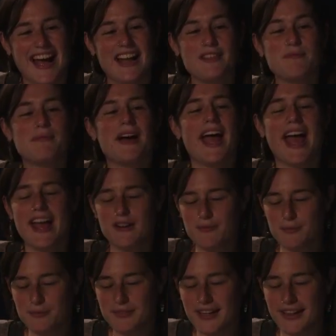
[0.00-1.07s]
And,
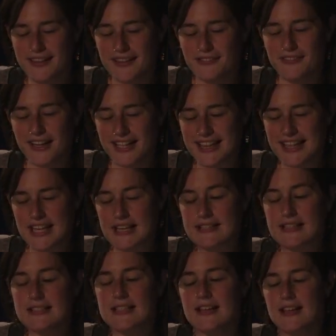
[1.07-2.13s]
and the funny thing is
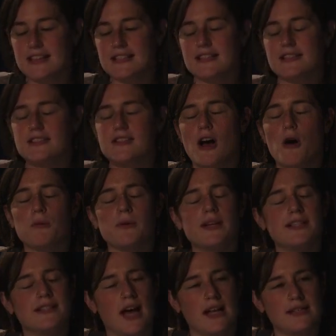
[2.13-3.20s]
it's it's so
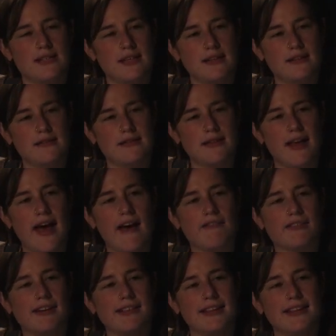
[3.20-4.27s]
redundant.
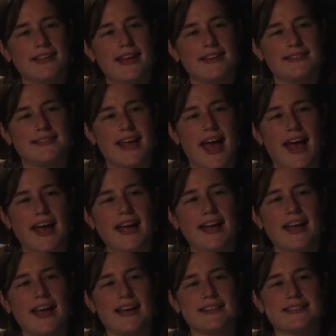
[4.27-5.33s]
Everything they
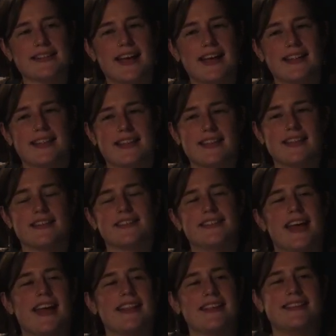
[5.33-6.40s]
say is like they're
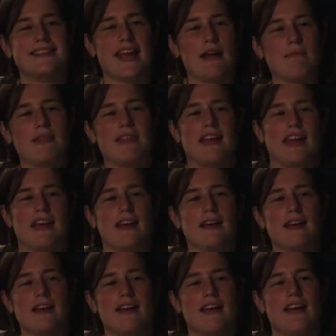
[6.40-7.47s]
saying the same
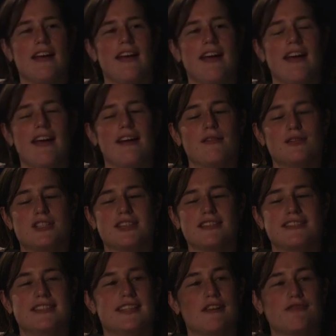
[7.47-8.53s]
thing
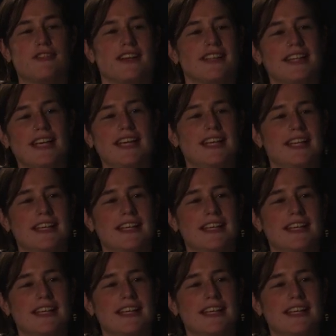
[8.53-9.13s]
just oh, differently. Oh,